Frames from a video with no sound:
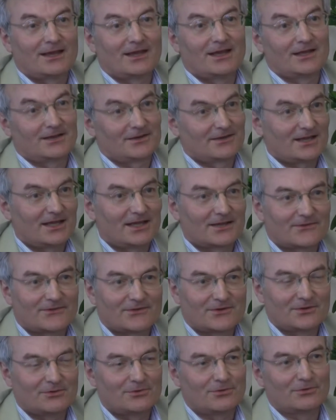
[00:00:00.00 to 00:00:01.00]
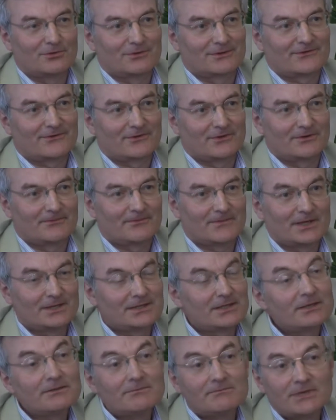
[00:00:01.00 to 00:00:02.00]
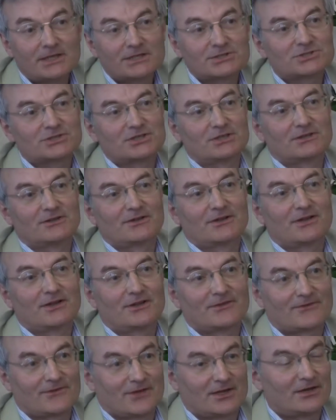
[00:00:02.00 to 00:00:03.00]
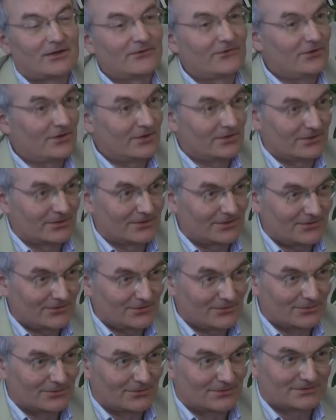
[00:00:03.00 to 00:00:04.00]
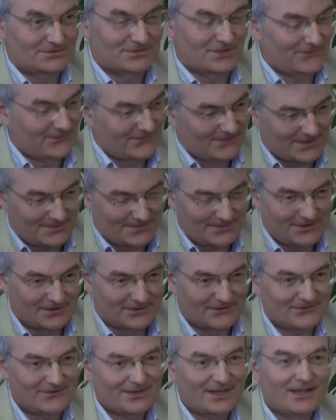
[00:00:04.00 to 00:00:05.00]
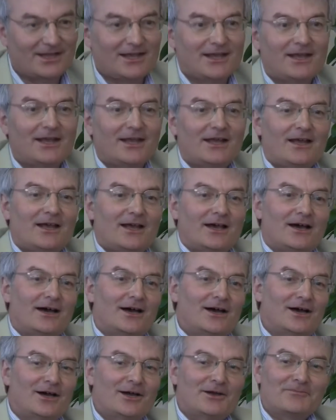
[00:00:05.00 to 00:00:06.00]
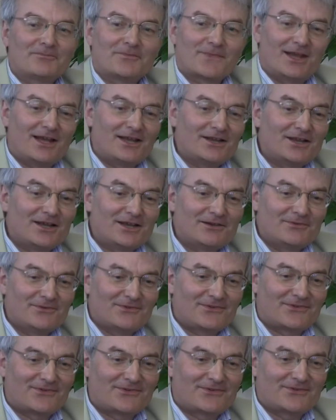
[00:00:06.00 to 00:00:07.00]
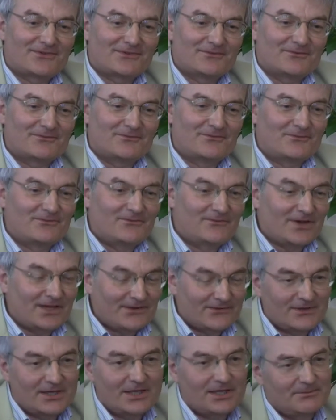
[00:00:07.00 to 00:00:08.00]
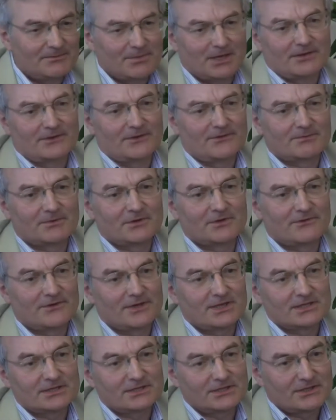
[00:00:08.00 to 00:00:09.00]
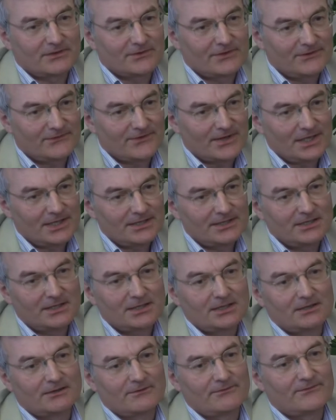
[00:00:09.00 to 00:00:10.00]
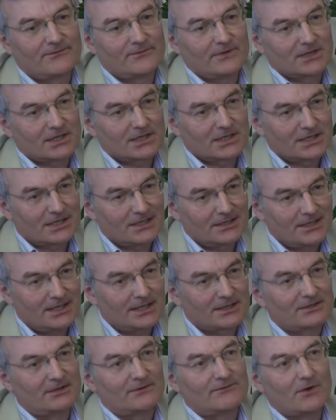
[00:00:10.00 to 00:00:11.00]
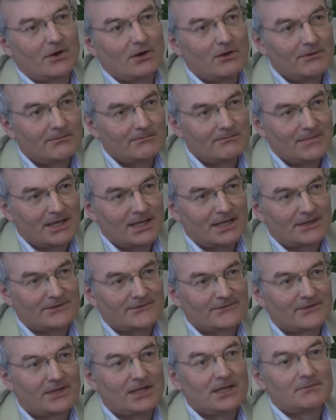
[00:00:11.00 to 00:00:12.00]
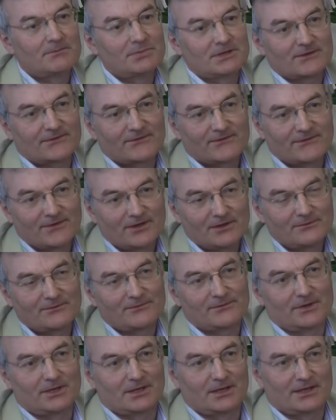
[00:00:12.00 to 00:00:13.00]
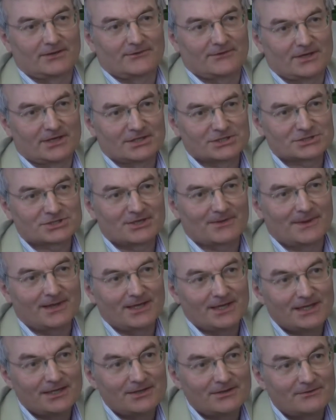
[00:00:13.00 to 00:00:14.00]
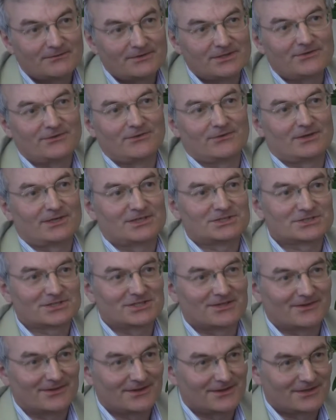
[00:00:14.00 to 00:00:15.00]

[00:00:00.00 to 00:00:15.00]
at Caxton Hall and so on. It didn't mention Sahaja Yoga at all, just said this. And I was fascinated by this because this idea of collective en masse, but self-realization, the individuation,